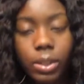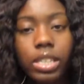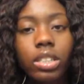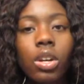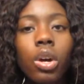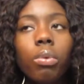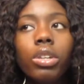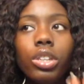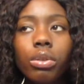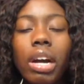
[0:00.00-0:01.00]
is
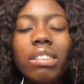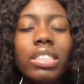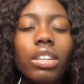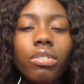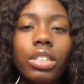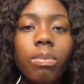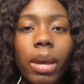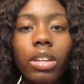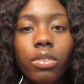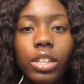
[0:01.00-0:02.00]
when you have
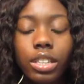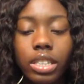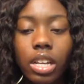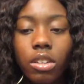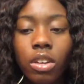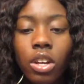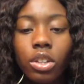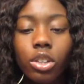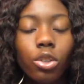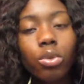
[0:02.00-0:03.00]
self-respect for yourself,
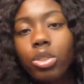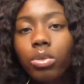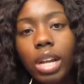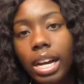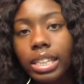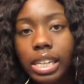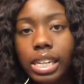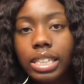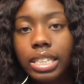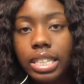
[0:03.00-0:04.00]
you do not
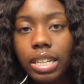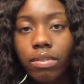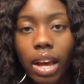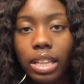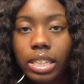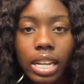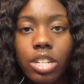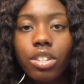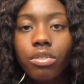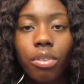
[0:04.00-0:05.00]
need to seek
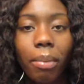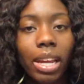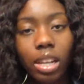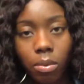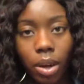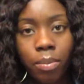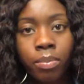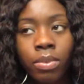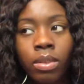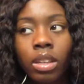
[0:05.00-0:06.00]
validation from anyone.
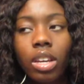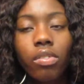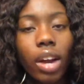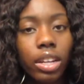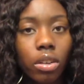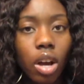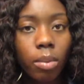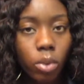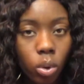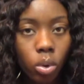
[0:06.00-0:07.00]
If I know
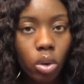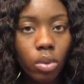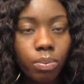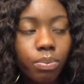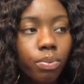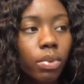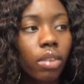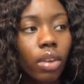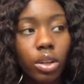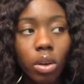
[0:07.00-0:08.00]
I'm cool,
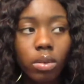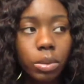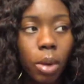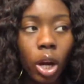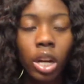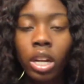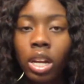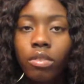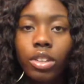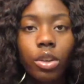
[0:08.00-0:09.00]
if I know I'm smart,
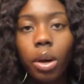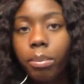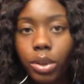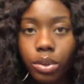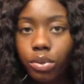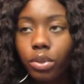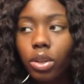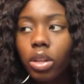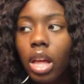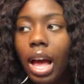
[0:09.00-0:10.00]
if I know I'm
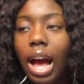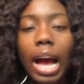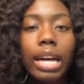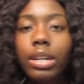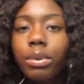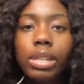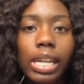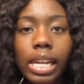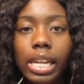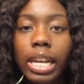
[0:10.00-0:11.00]
beautiful, I don't
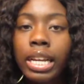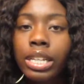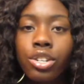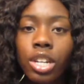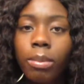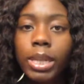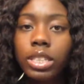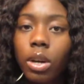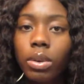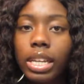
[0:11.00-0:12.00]
need Jimmy,
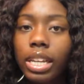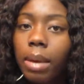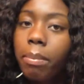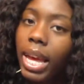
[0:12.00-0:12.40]
Tony, and